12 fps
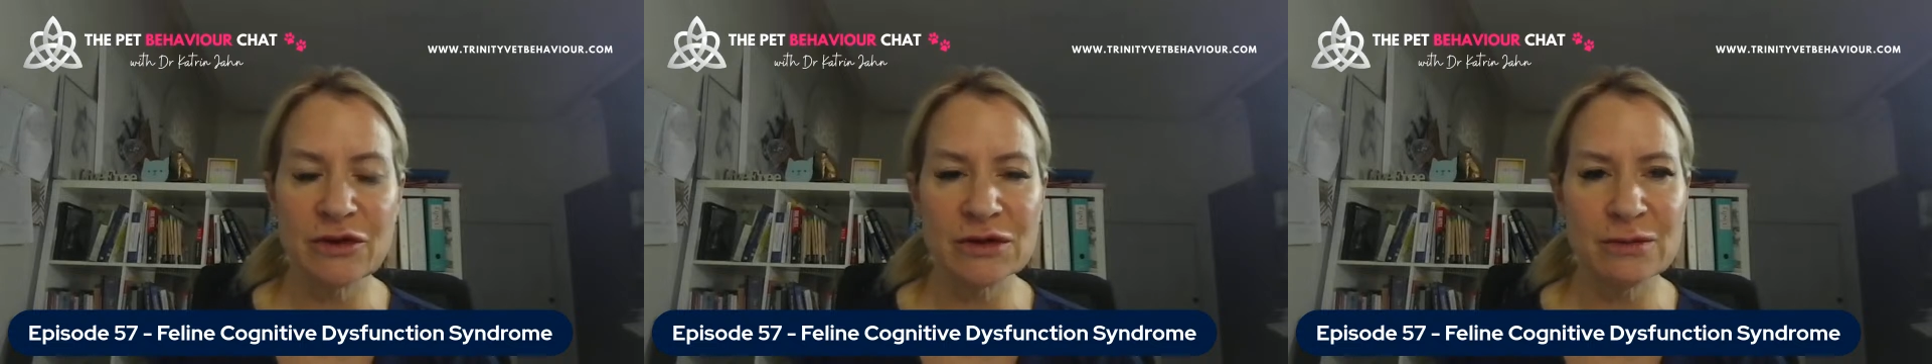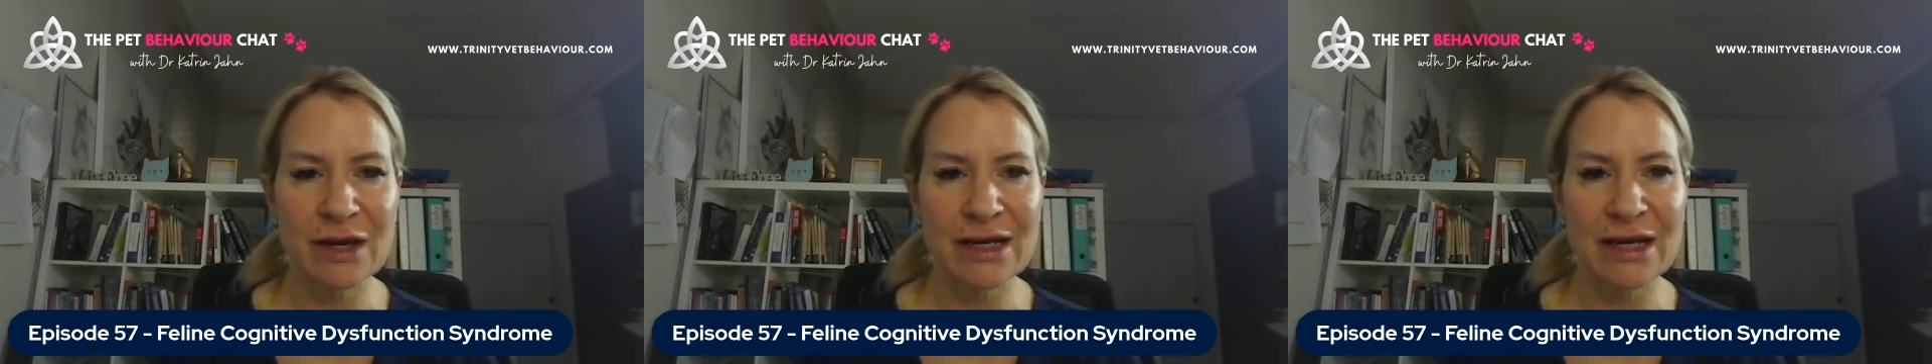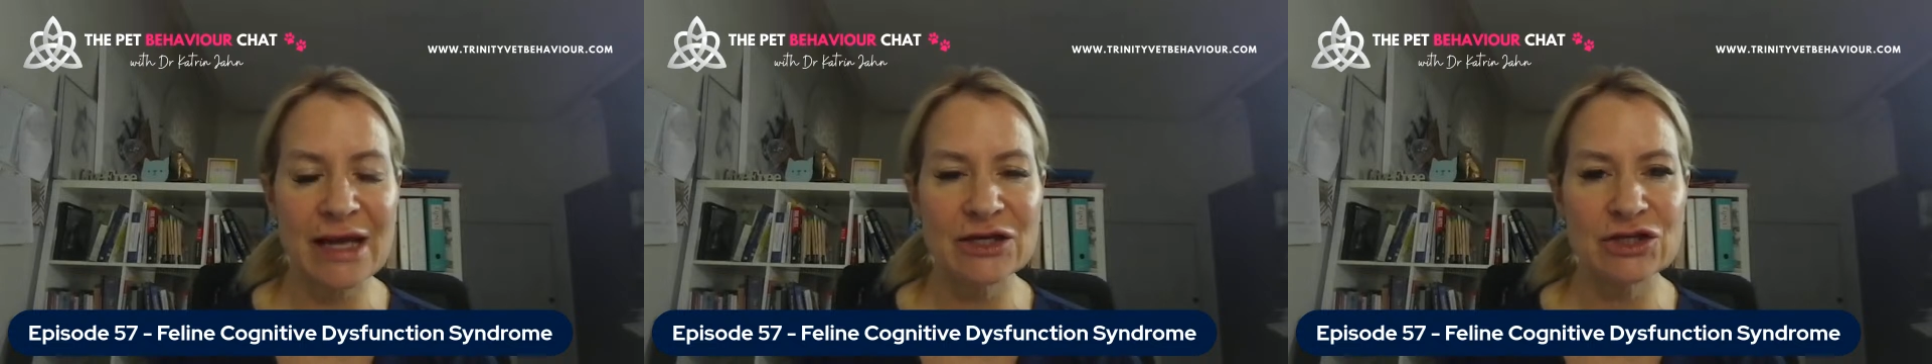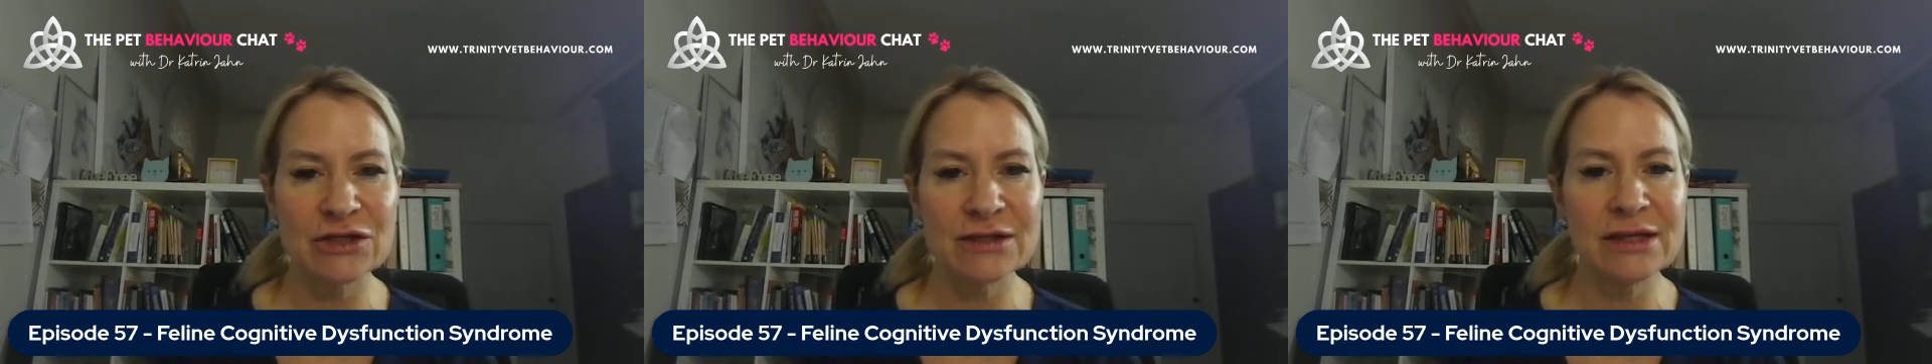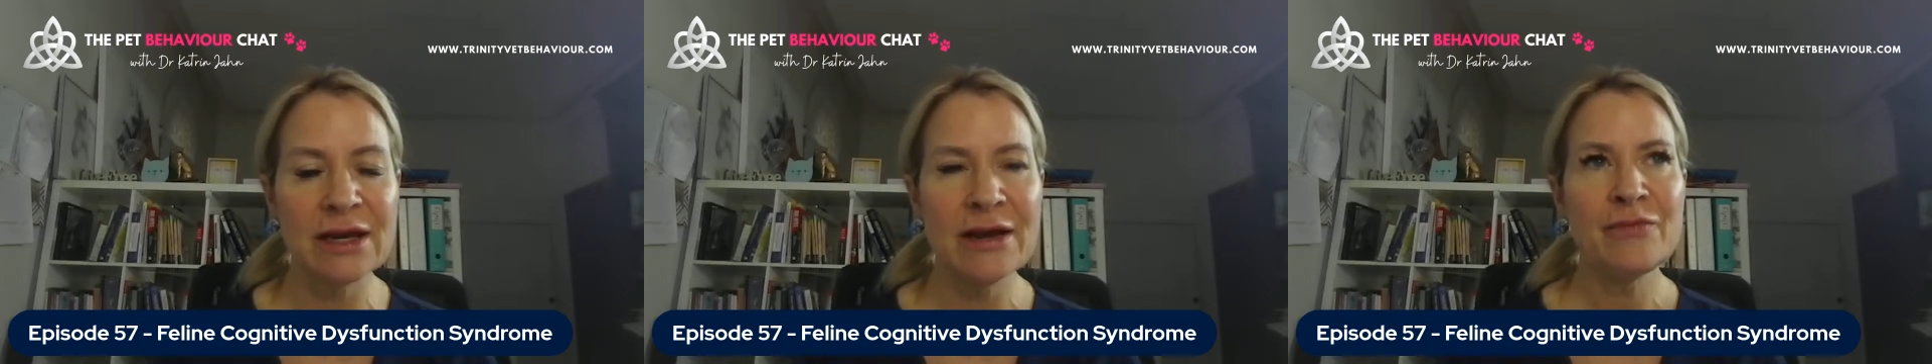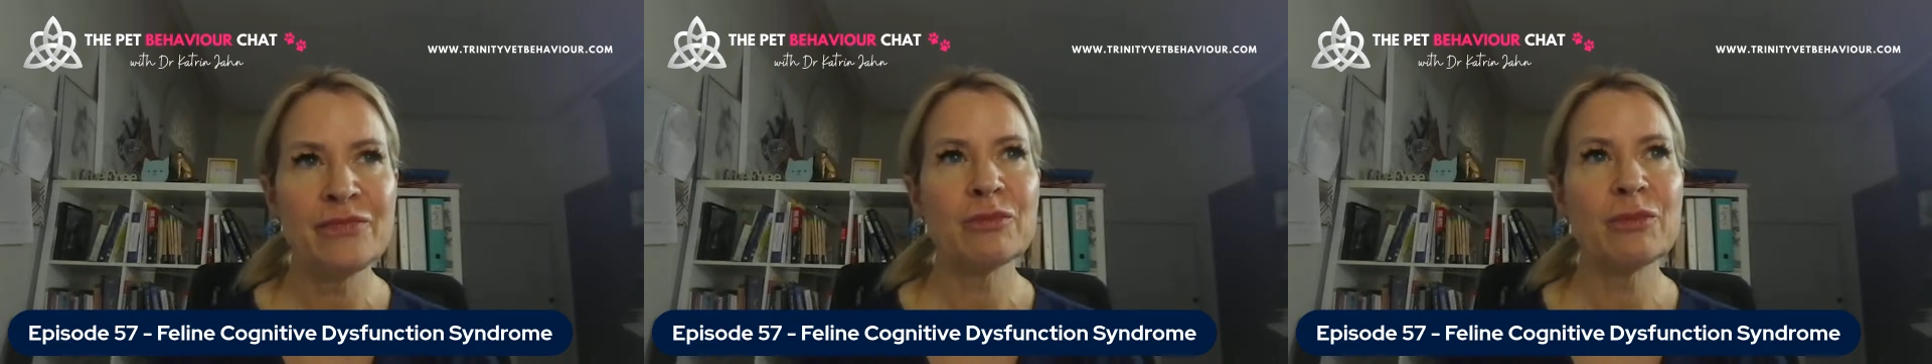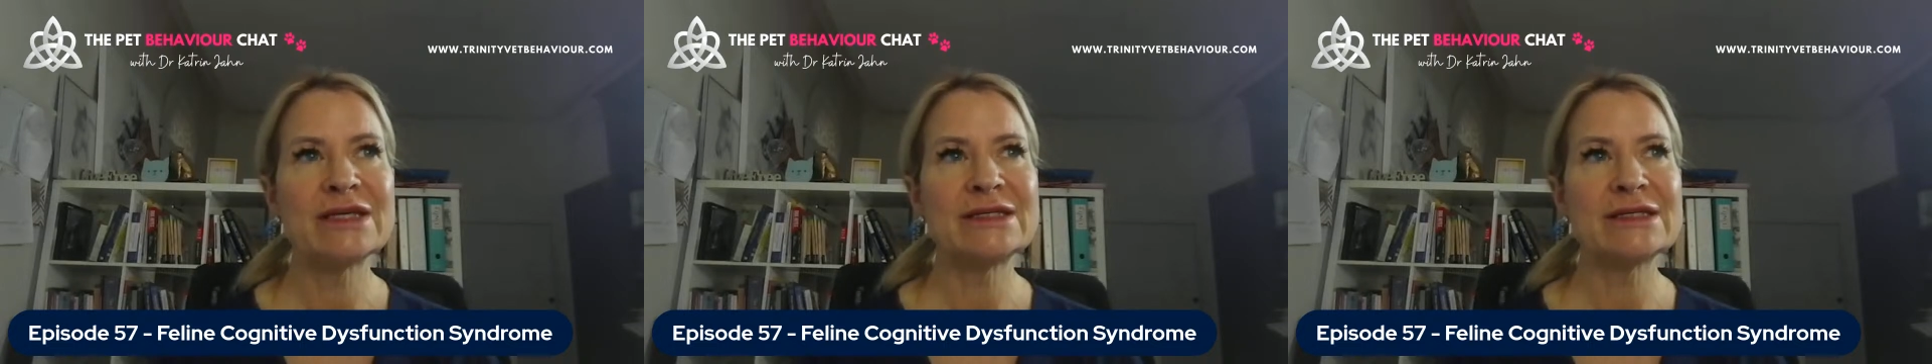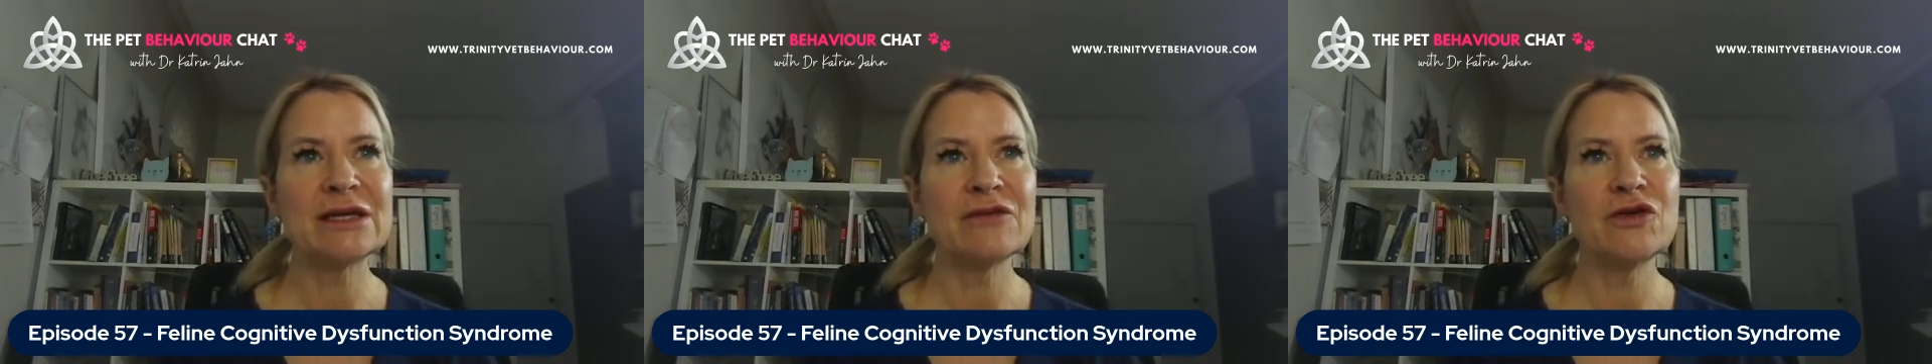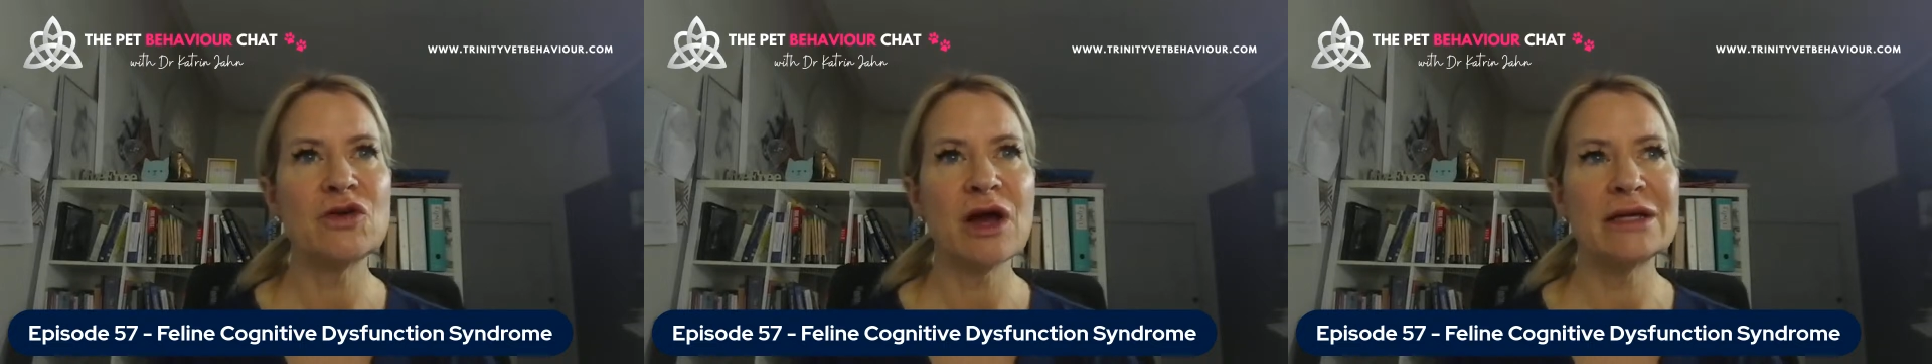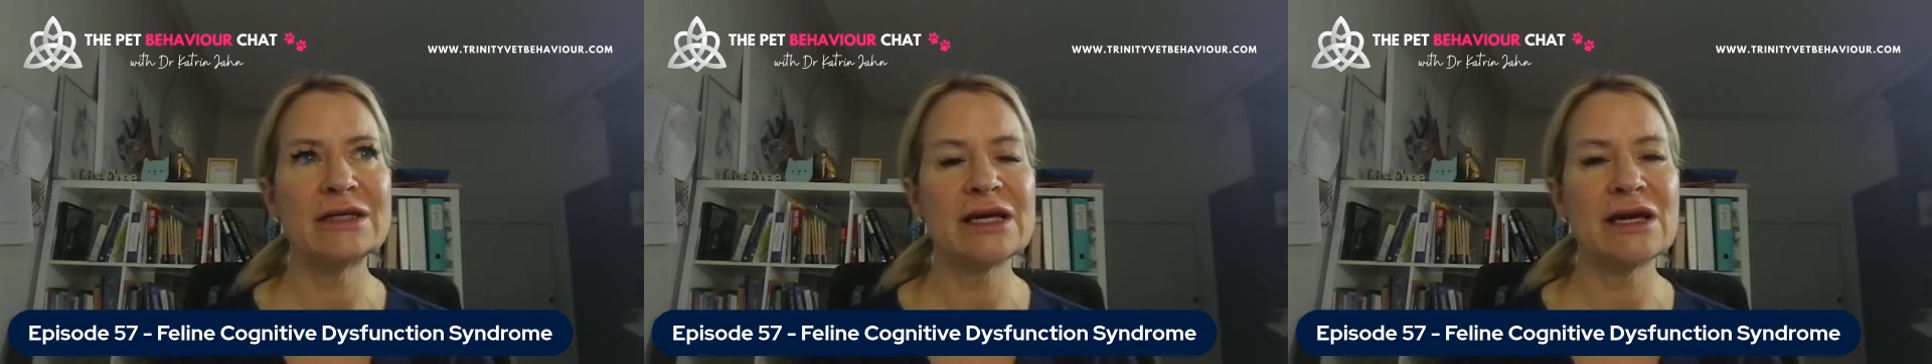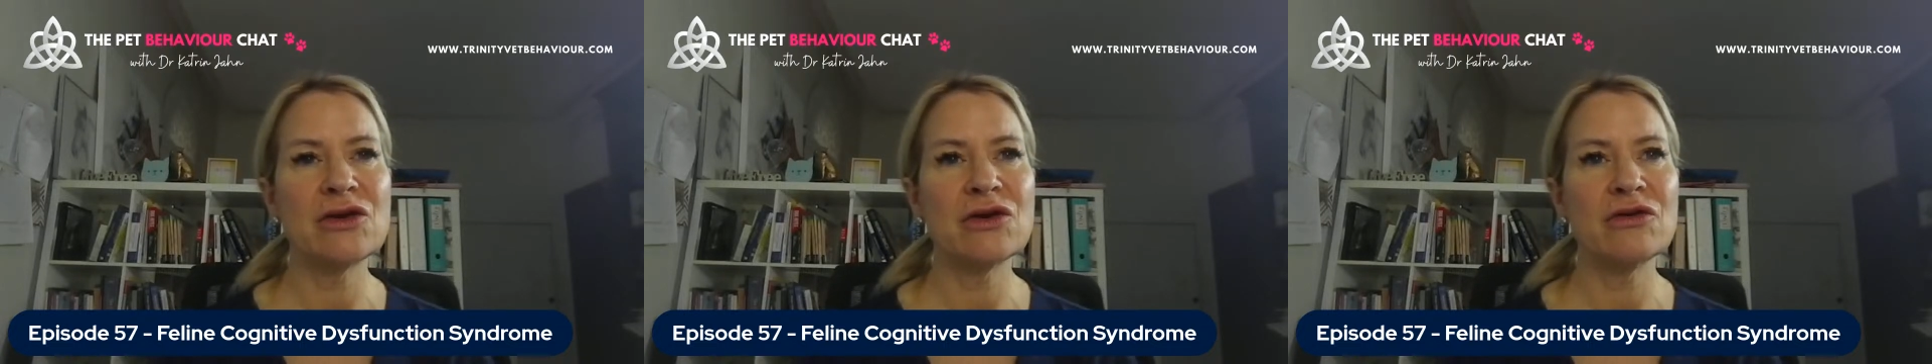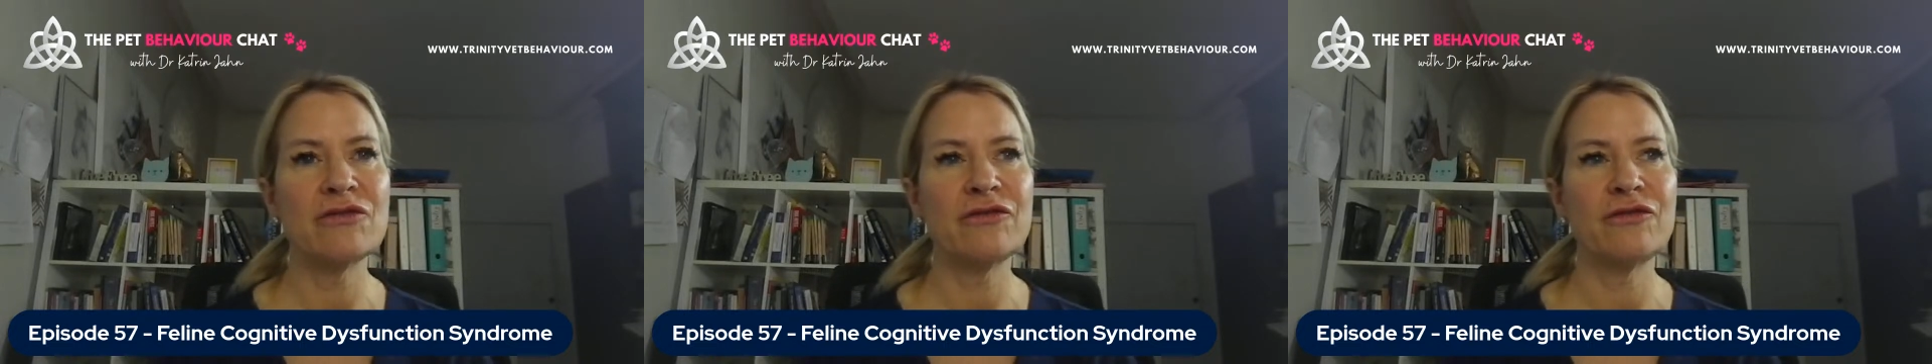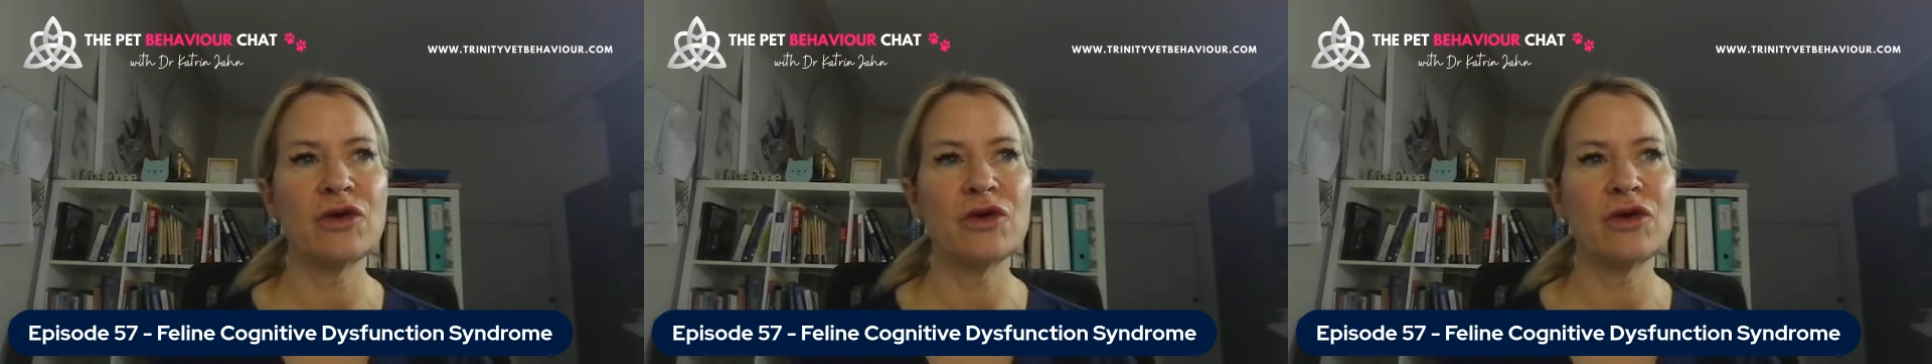those medications. But it's to give you an idea of